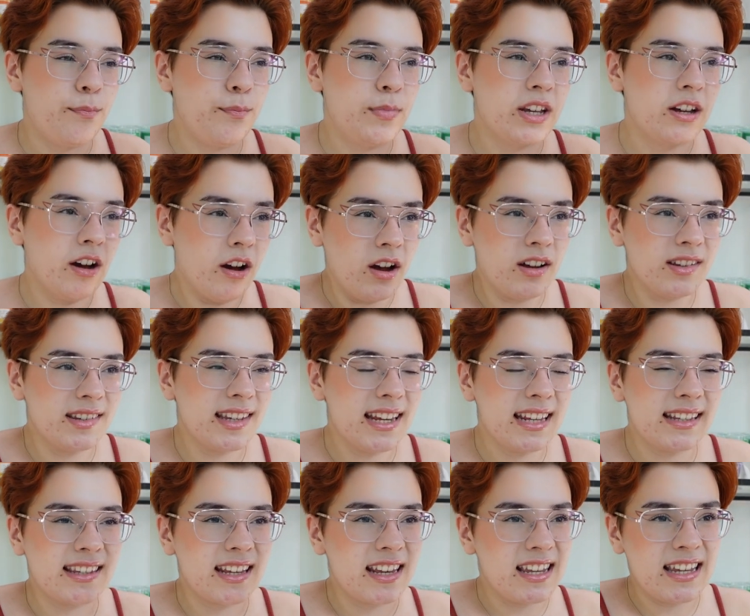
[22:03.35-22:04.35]
because
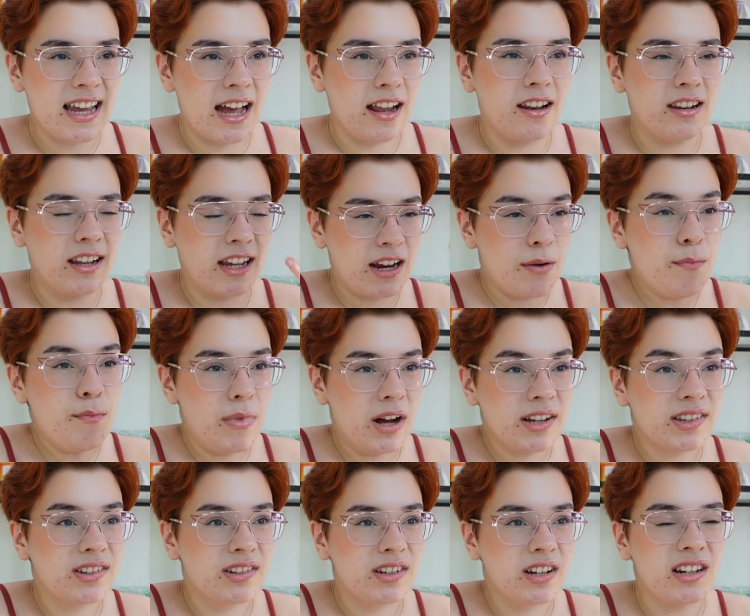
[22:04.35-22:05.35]
it's a yellow, like a
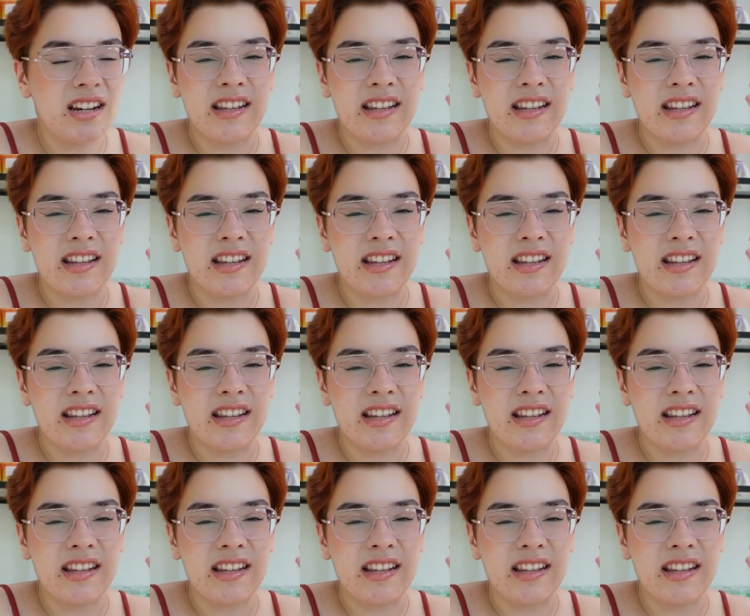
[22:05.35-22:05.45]
mustard,